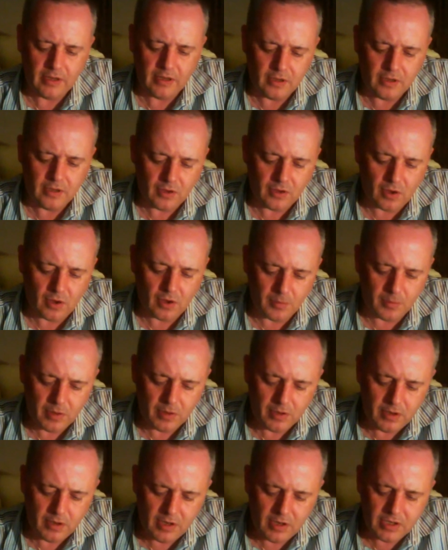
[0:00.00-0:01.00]

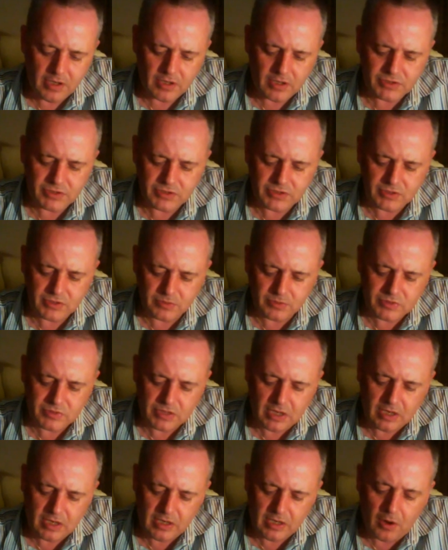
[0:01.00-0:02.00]
comma, as some
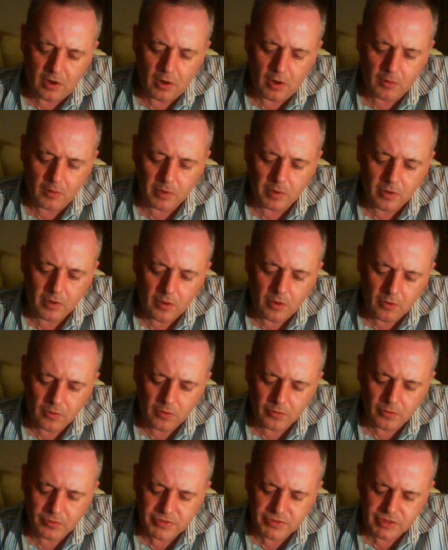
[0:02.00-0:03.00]
say, comma,
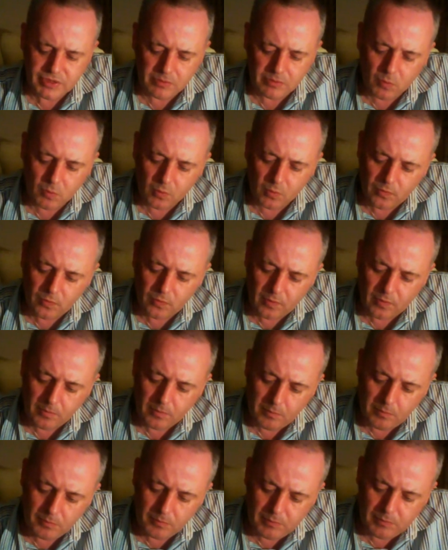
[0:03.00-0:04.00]
or is it more
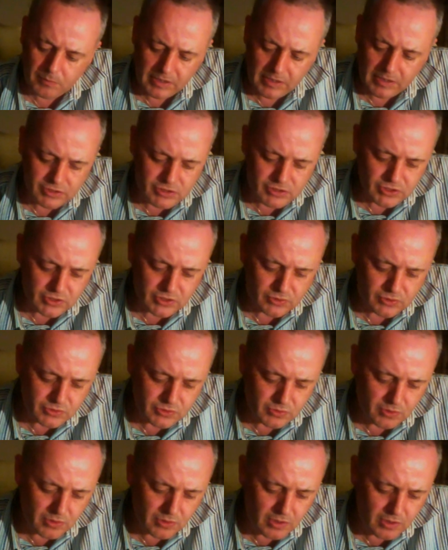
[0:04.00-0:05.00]
than being due
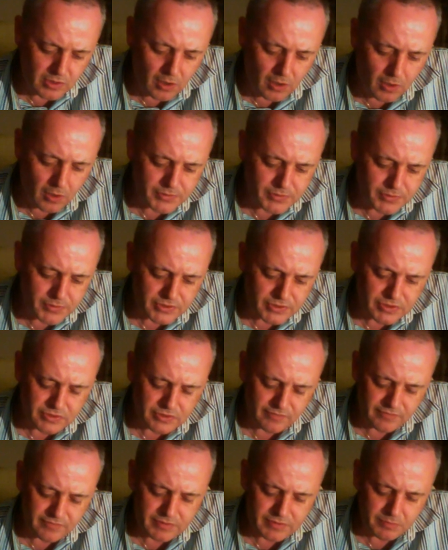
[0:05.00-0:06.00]
to a collapsus
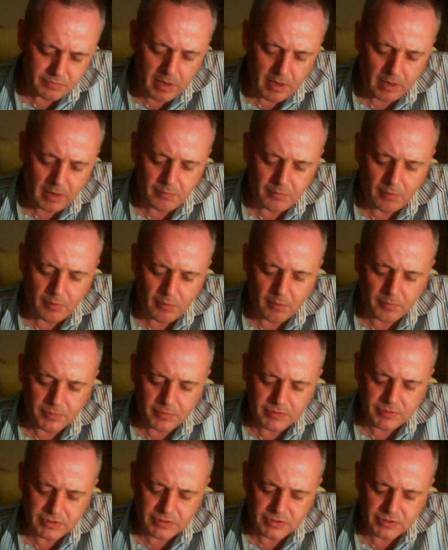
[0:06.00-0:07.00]
of his back
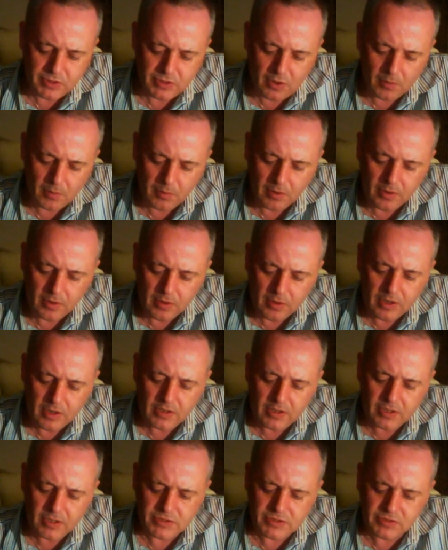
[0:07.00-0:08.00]
promises, comma,
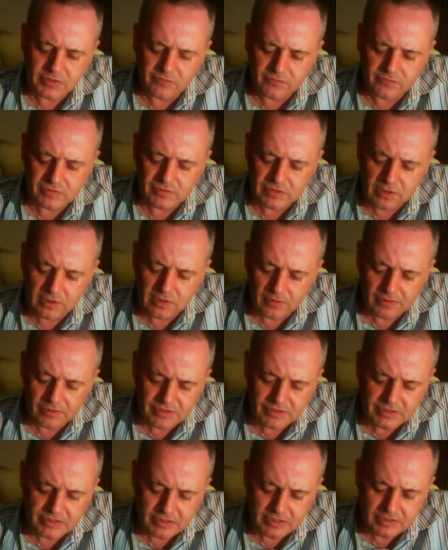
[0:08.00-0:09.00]
as others looked
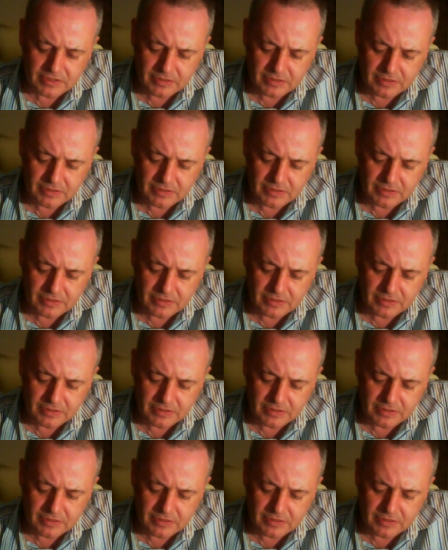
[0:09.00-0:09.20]
at it,